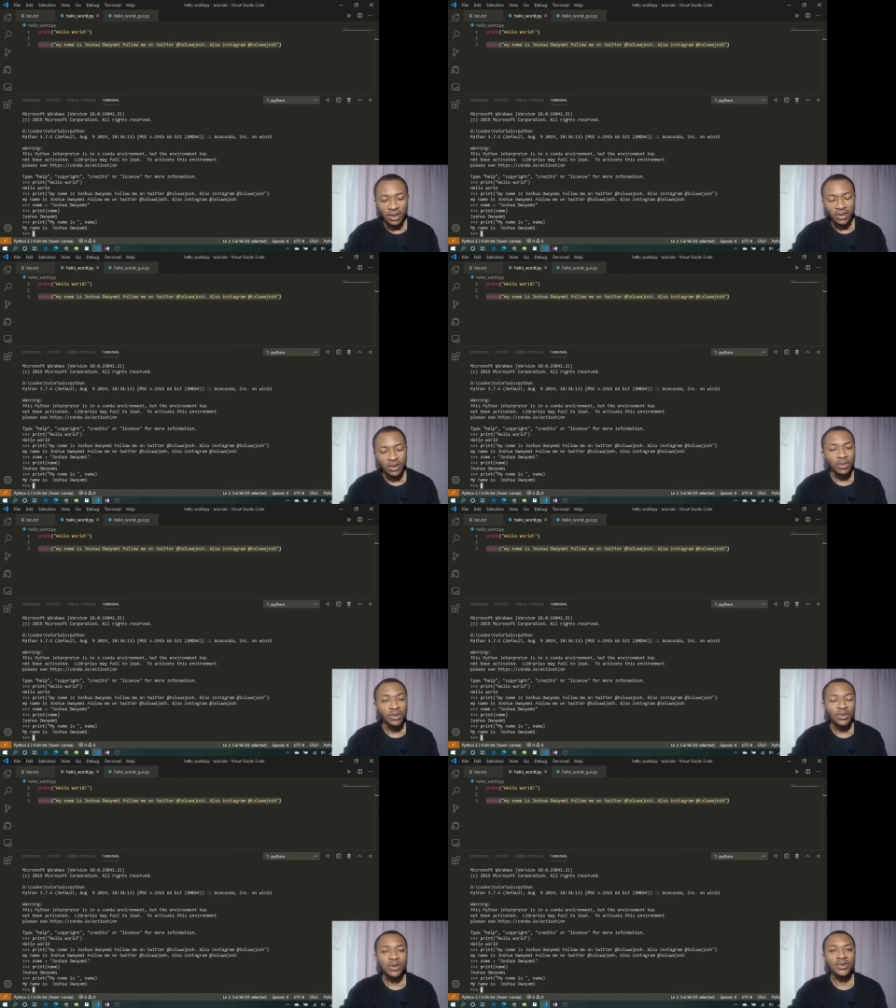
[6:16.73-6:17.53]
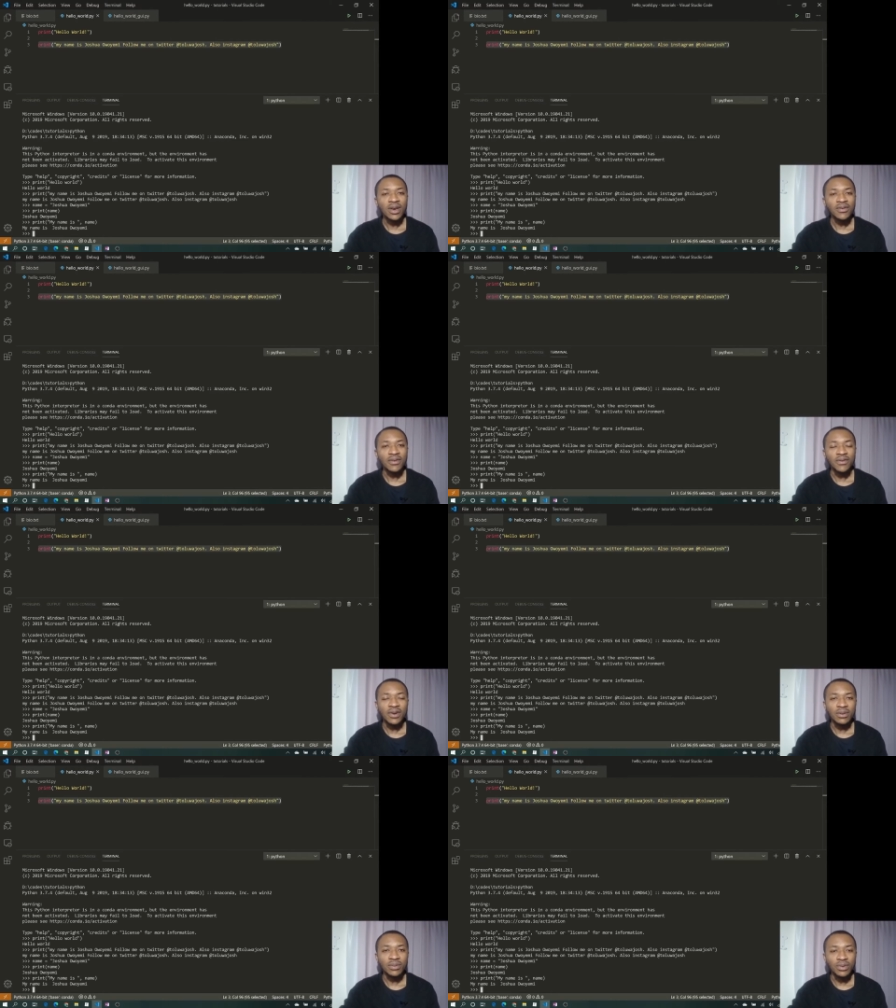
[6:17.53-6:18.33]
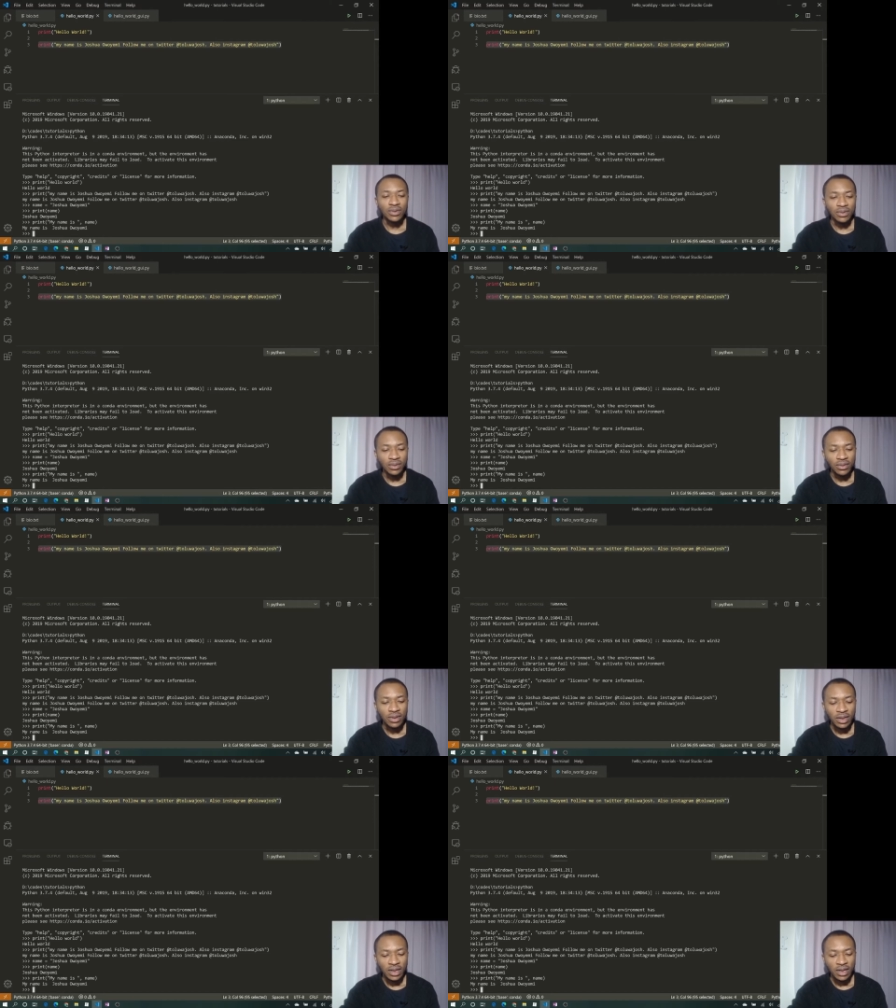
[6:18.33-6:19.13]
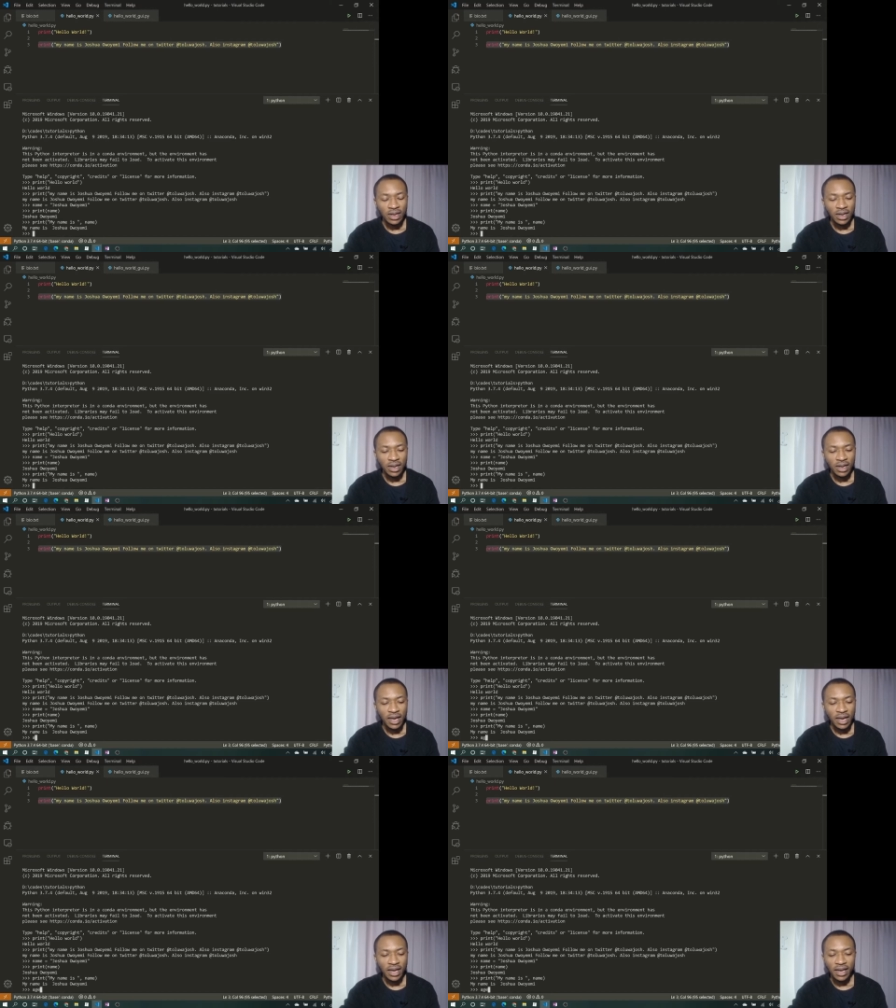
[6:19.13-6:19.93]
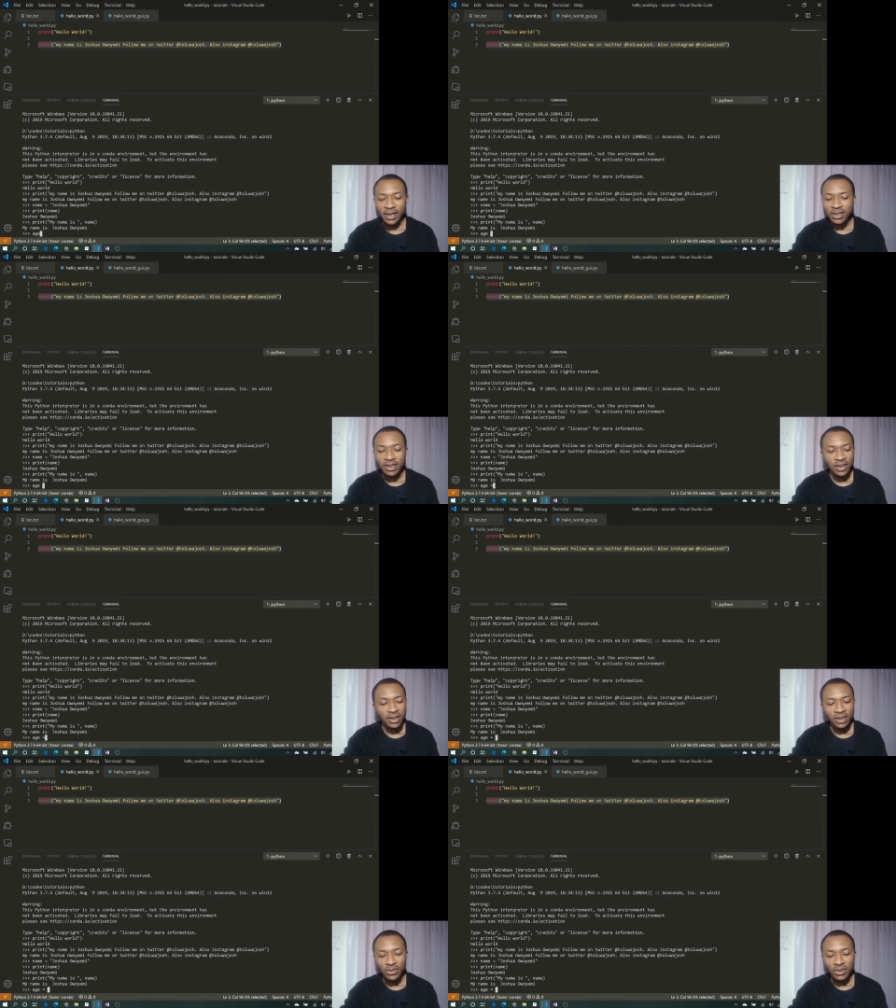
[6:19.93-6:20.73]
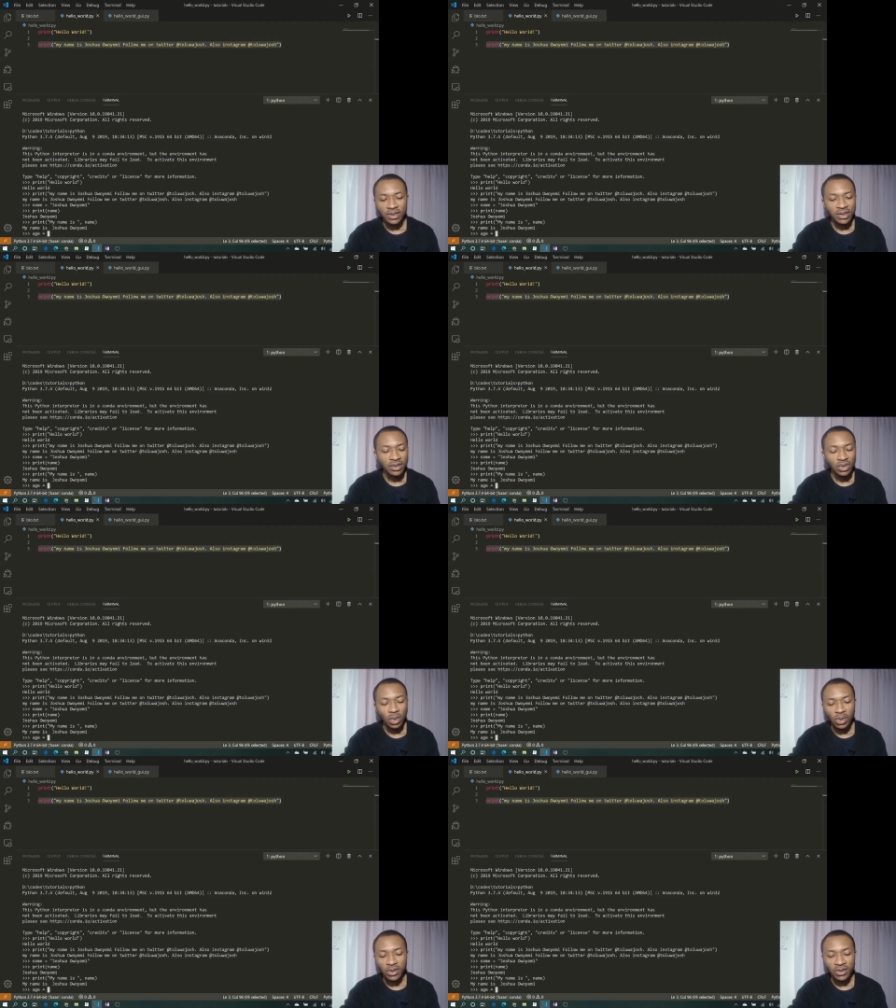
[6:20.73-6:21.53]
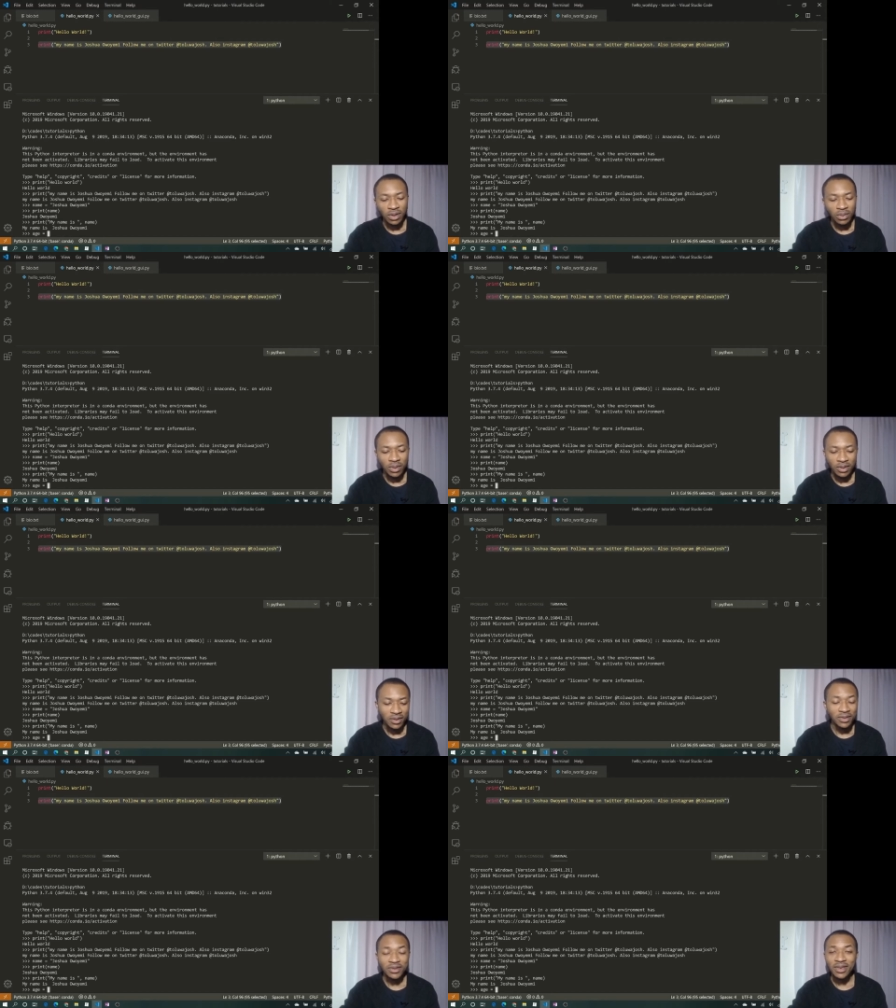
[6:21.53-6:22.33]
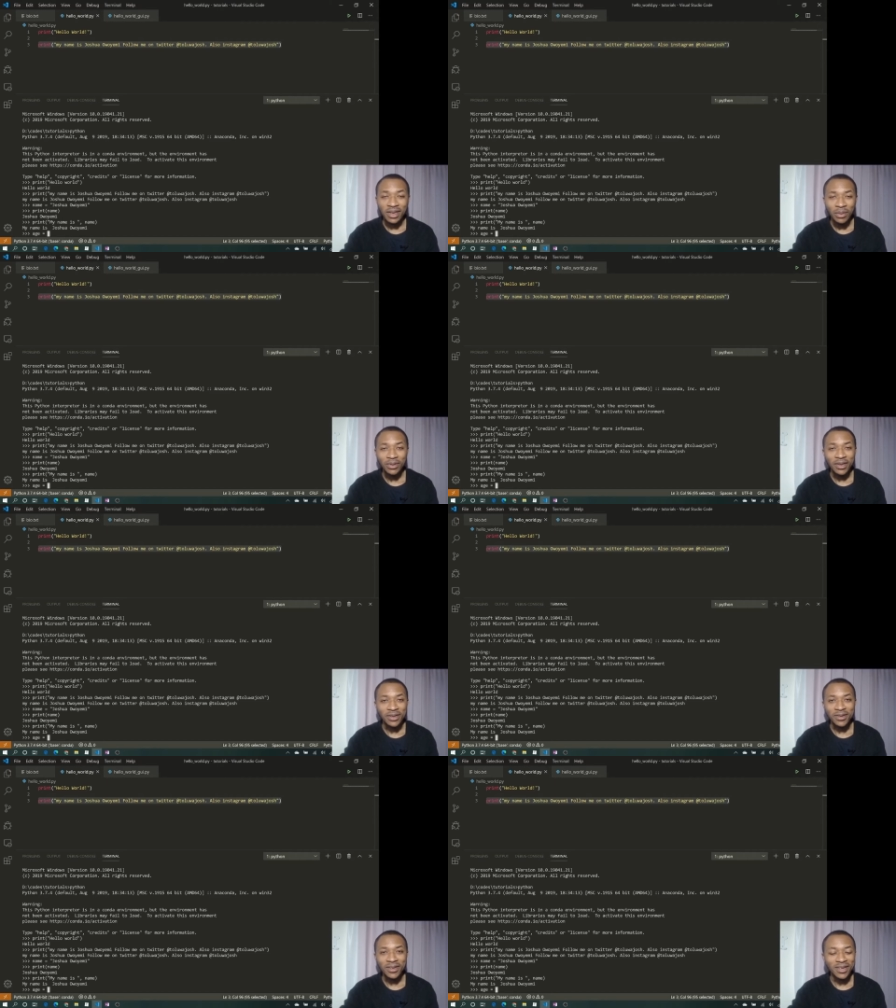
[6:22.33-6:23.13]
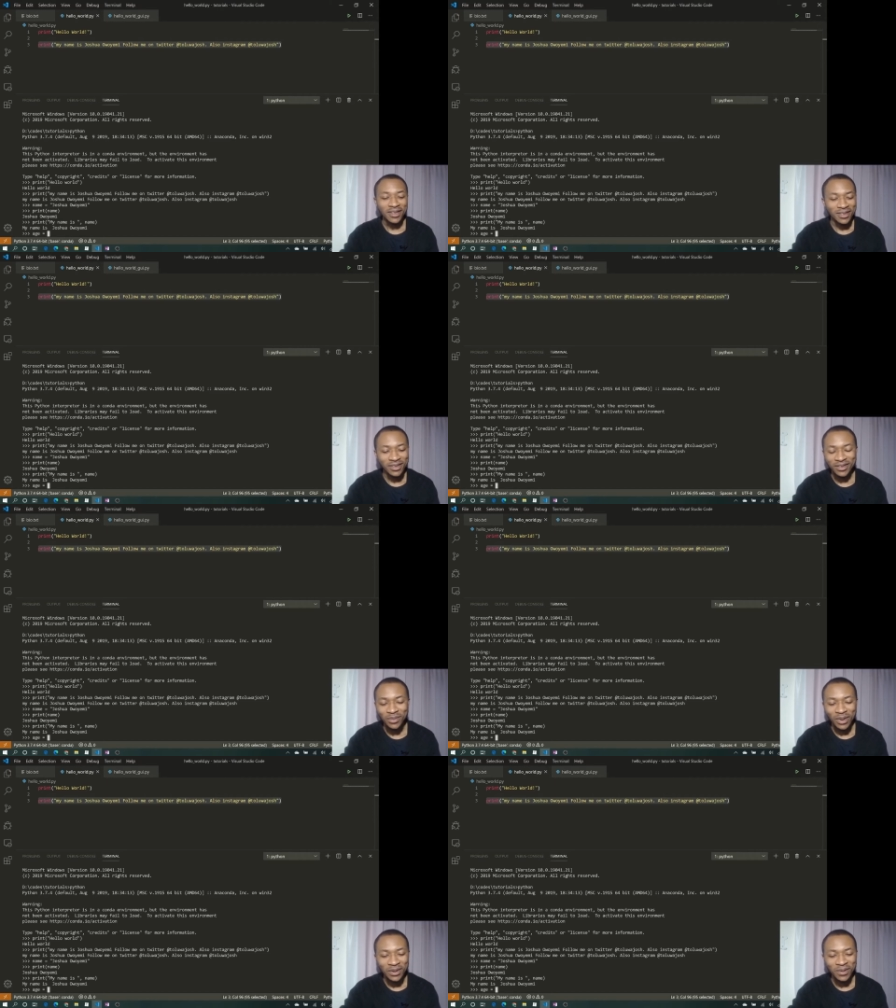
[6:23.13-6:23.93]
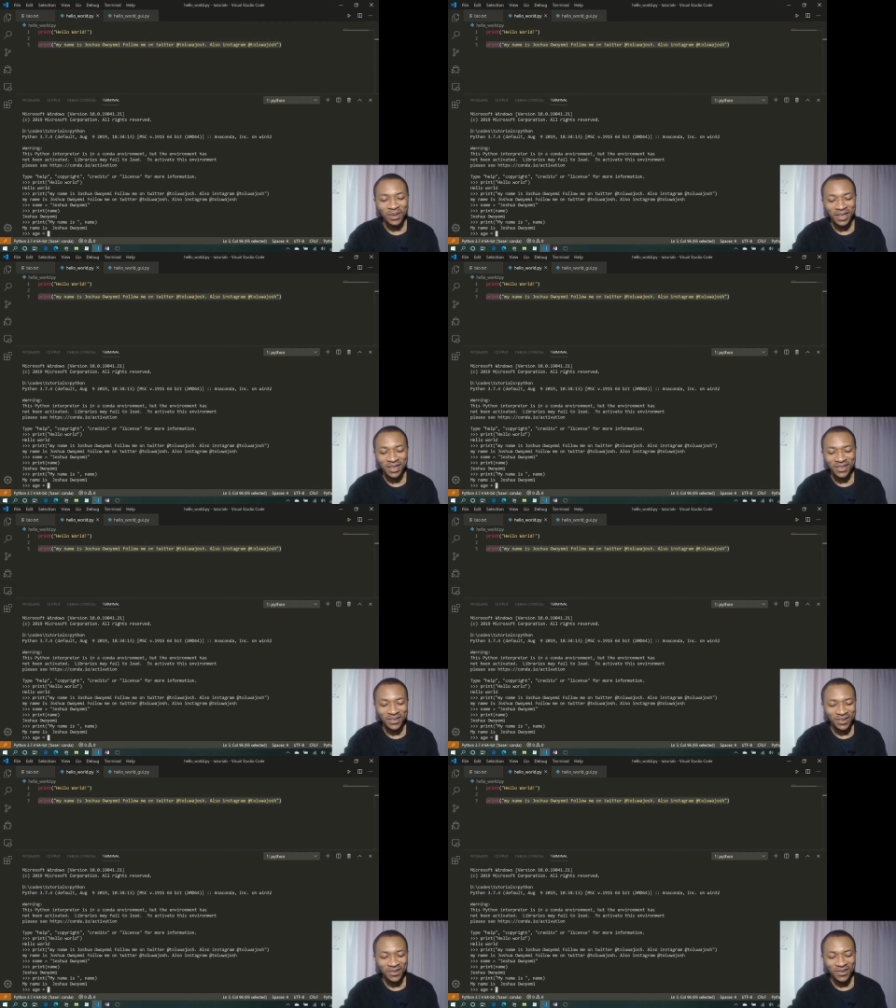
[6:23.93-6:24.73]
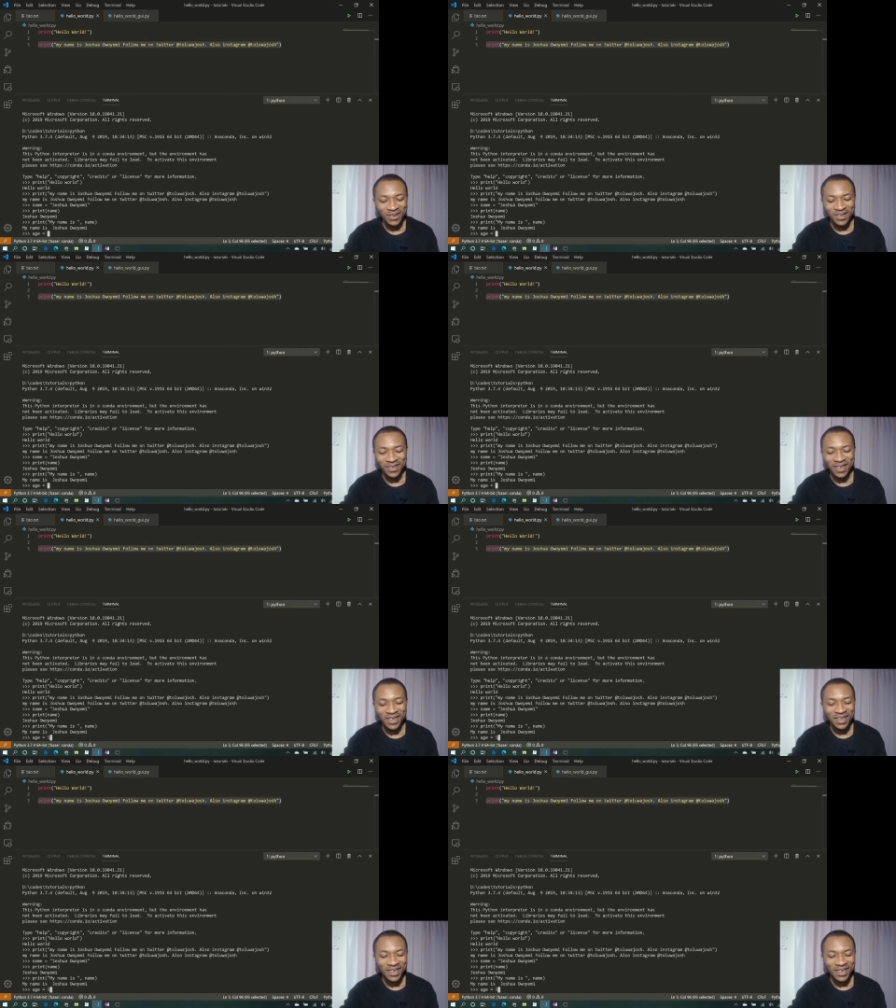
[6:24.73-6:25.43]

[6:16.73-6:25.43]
Suppose we also have a variable age which stores number. This is an hypothetical age. This is not my real age. So let's say